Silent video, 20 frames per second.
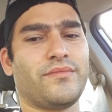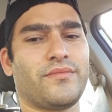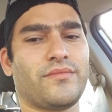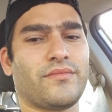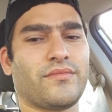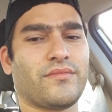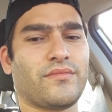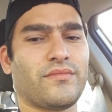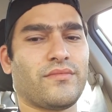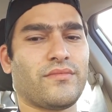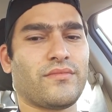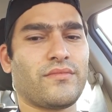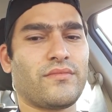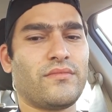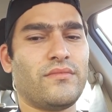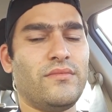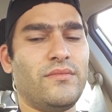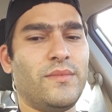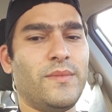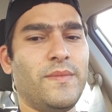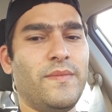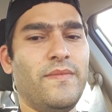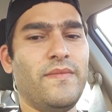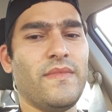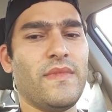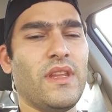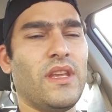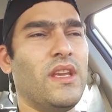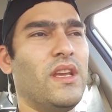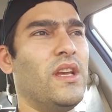
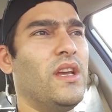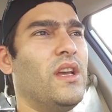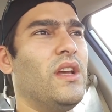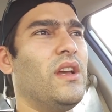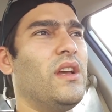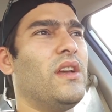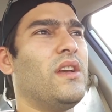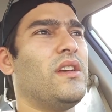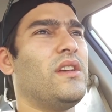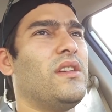[no speech]